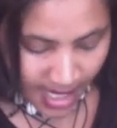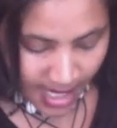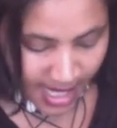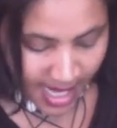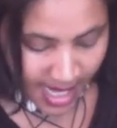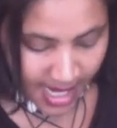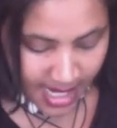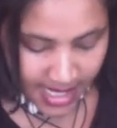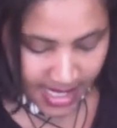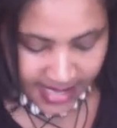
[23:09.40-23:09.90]

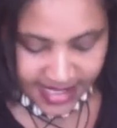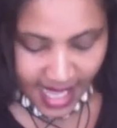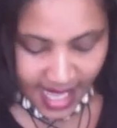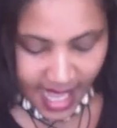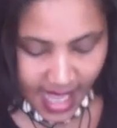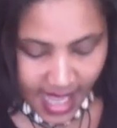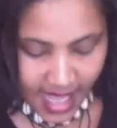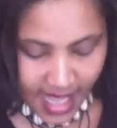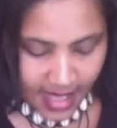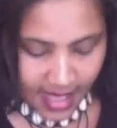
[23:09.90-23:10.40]

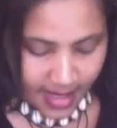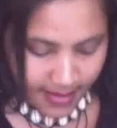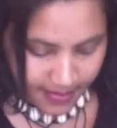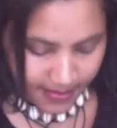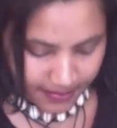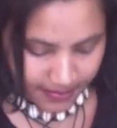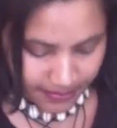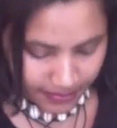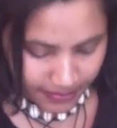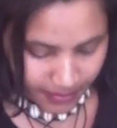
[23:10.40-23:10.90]
Anytime
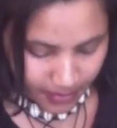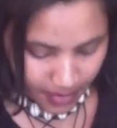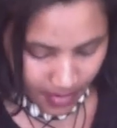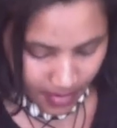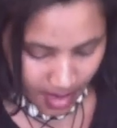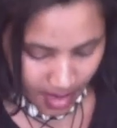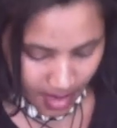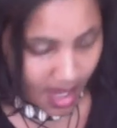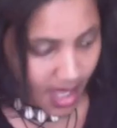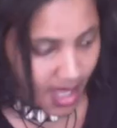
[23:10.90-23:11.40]

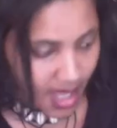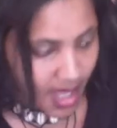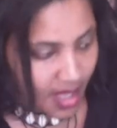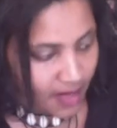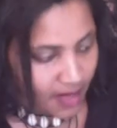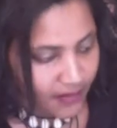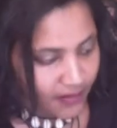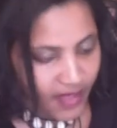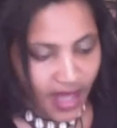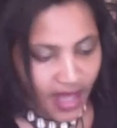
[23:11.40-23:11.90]

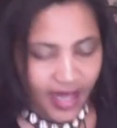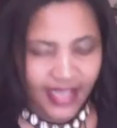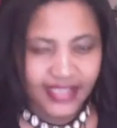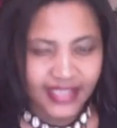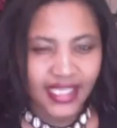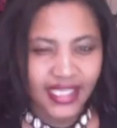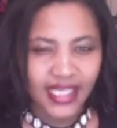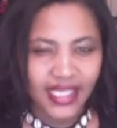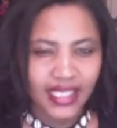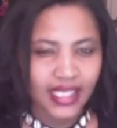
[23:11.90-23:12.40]
there is
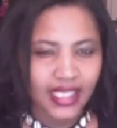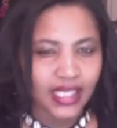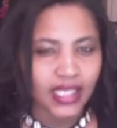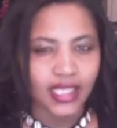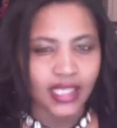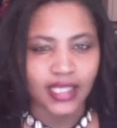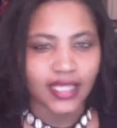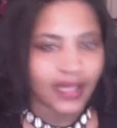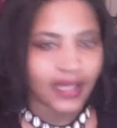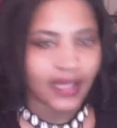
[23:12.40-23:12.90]
any
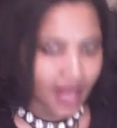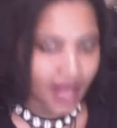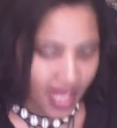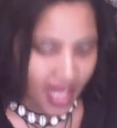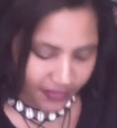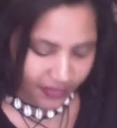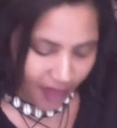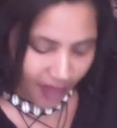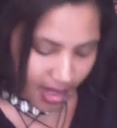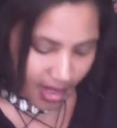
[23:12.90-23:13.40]
limiting
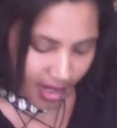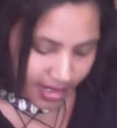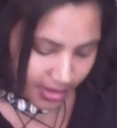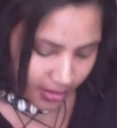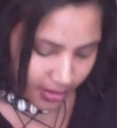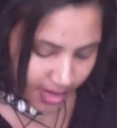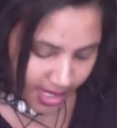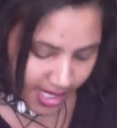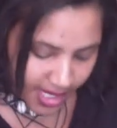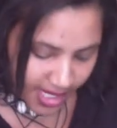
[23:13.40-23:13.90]
thought
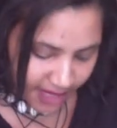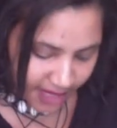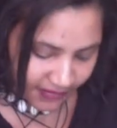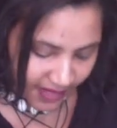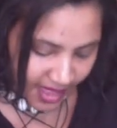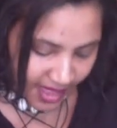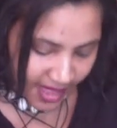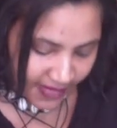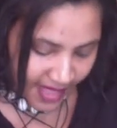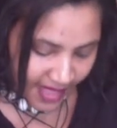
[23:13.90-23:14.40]
or
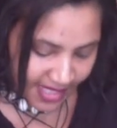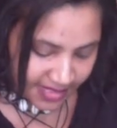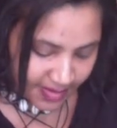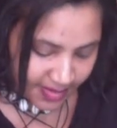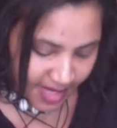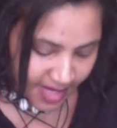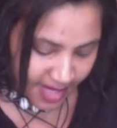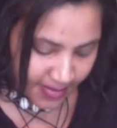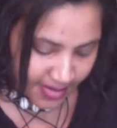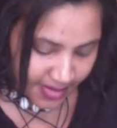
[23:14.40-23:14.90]
anything that's
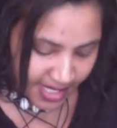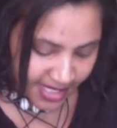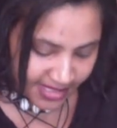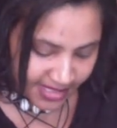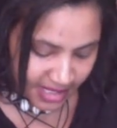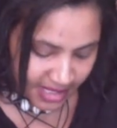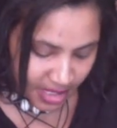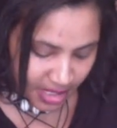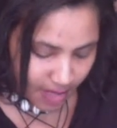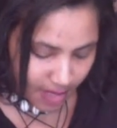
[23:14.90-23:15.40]
being placed
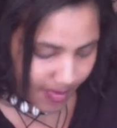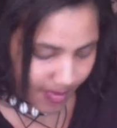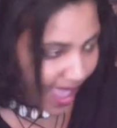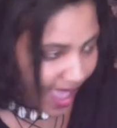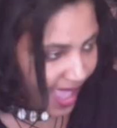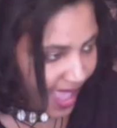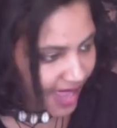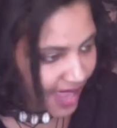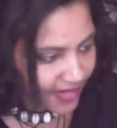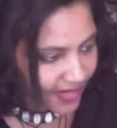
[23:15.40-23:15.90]
in your
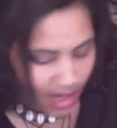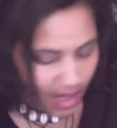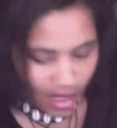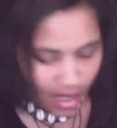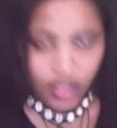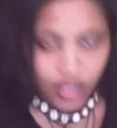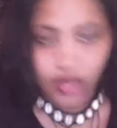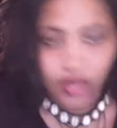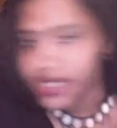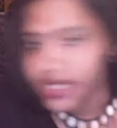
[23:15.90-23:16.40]
path,
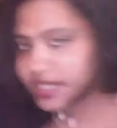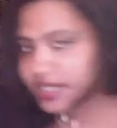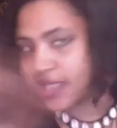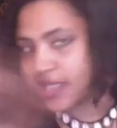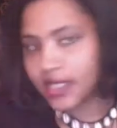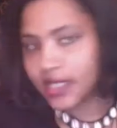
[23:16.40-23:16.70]
you need to